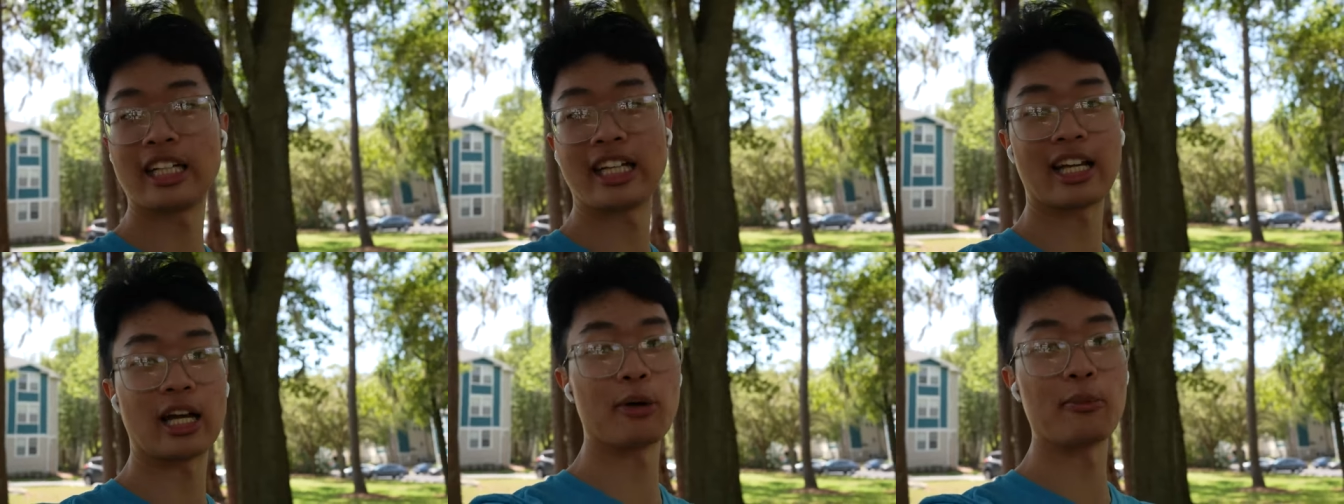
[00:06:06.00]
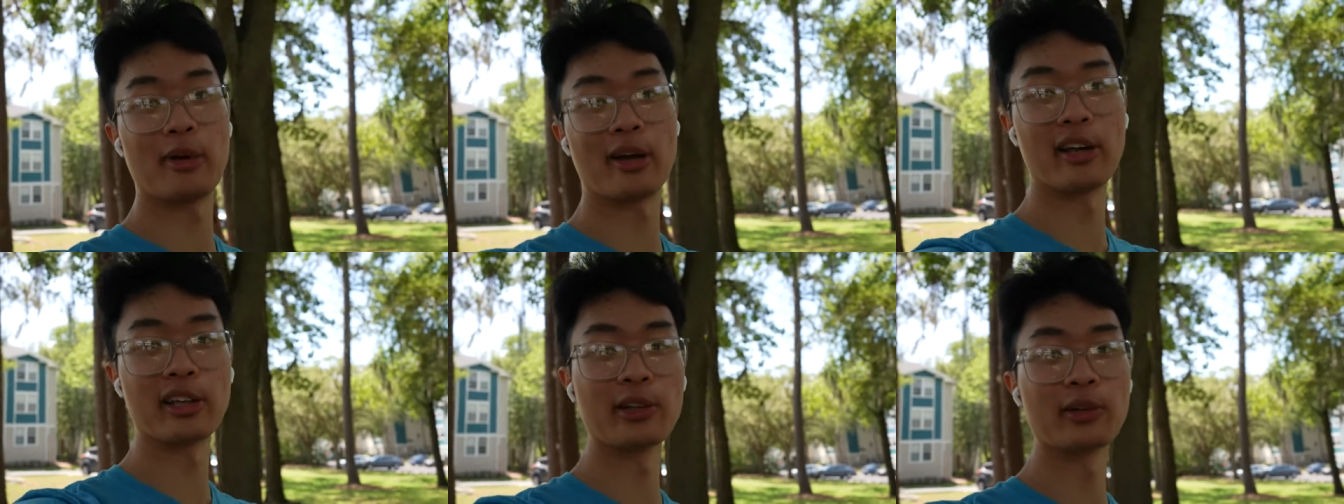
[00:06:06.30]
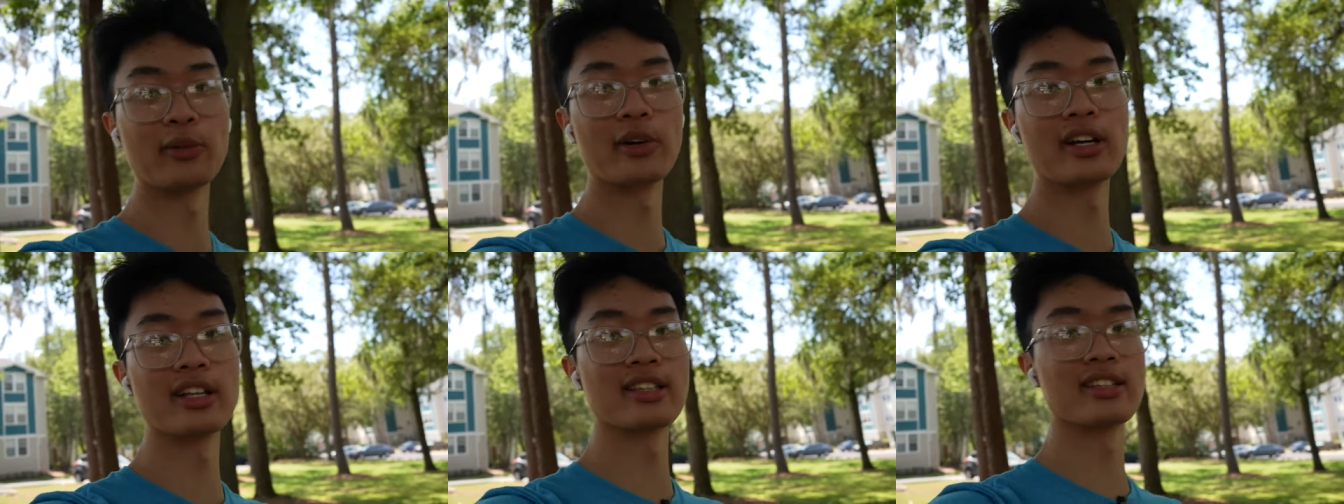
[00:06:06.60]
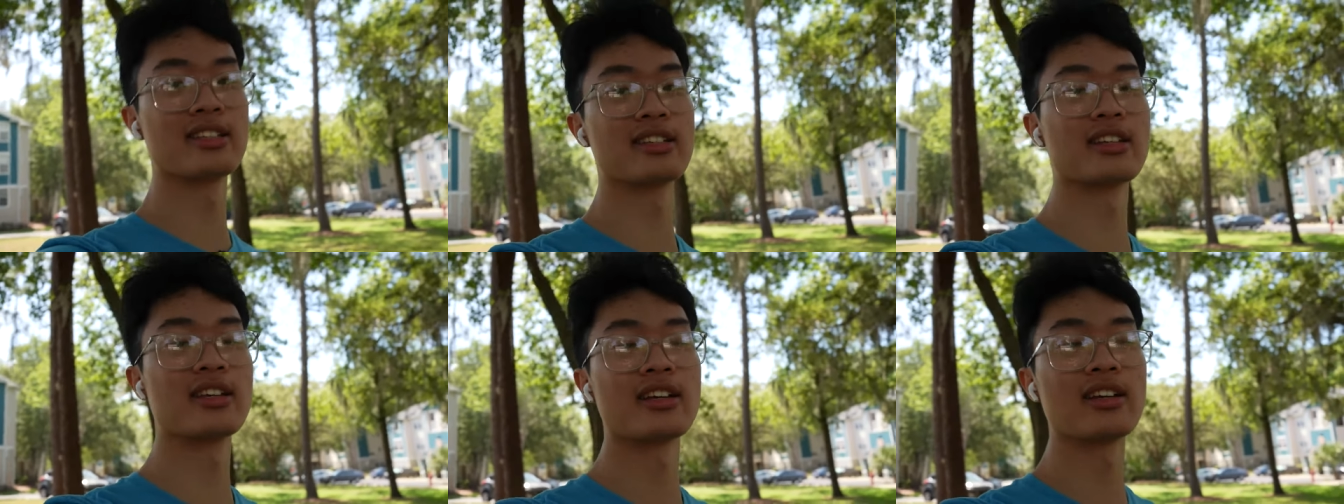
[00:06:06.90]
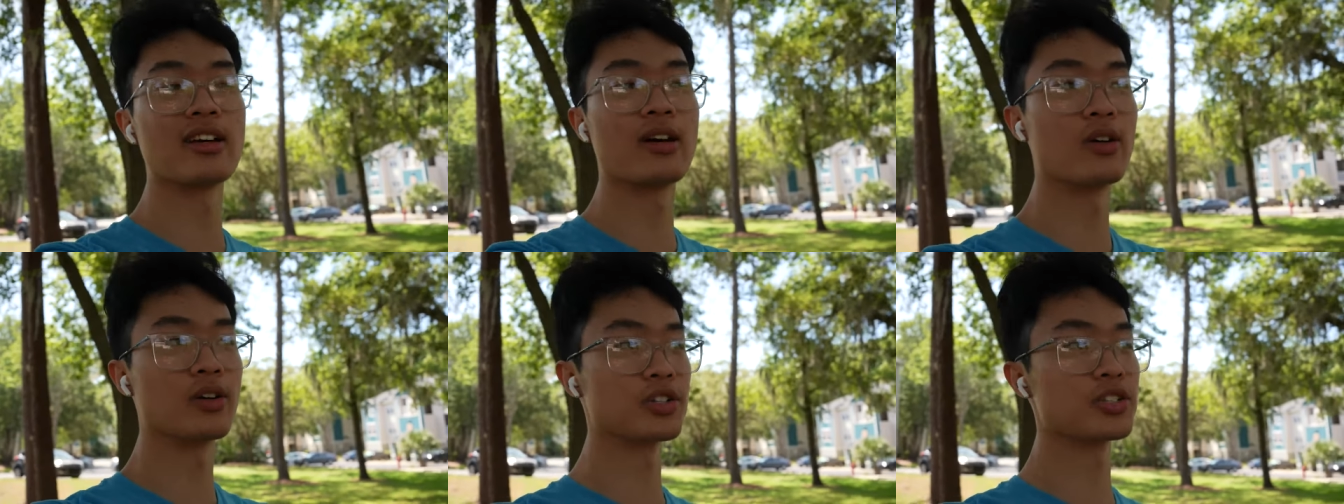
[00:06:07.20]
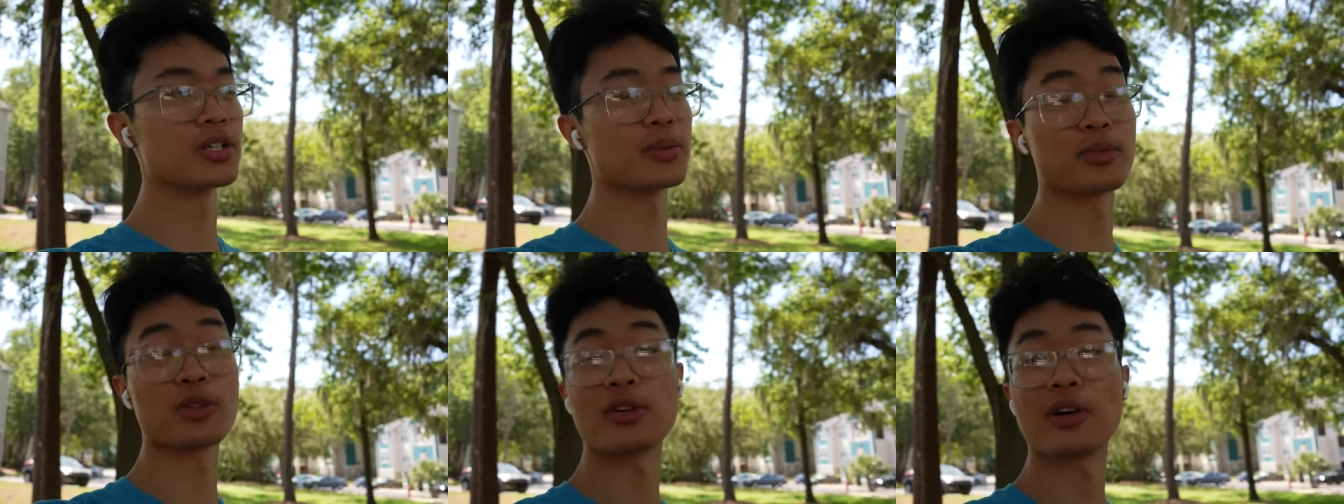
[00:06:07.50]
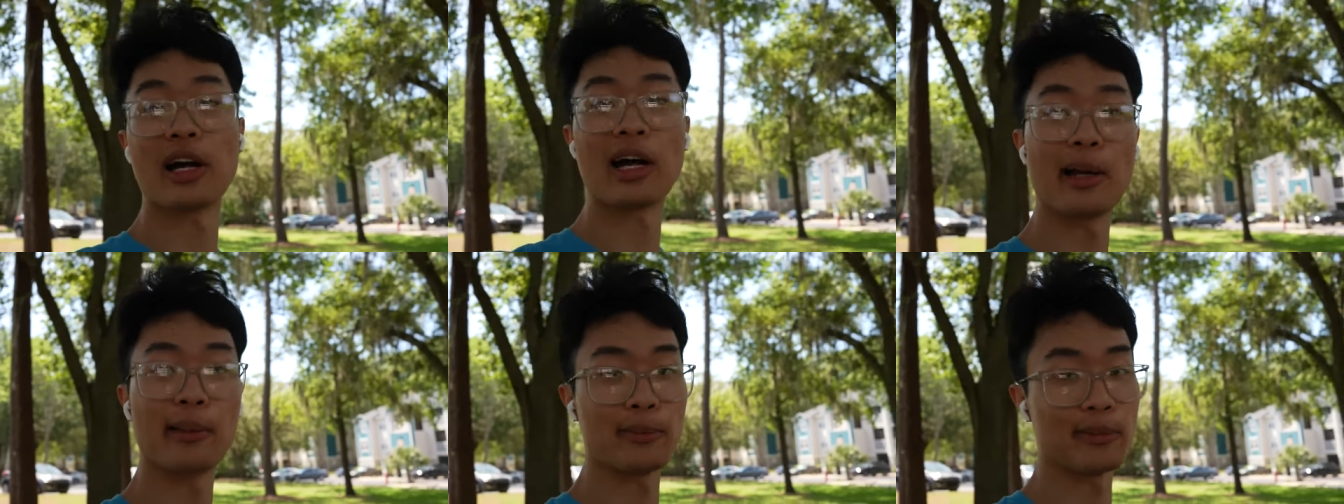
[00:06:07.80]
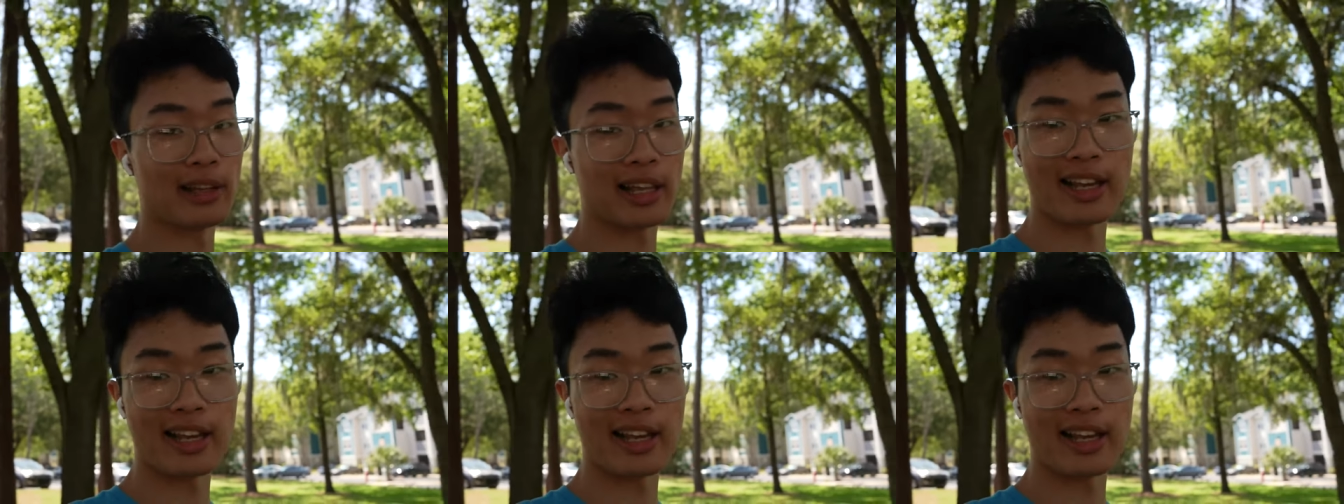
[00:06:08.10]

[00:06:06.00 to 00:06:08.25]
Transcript: check out my other ones, subscribe,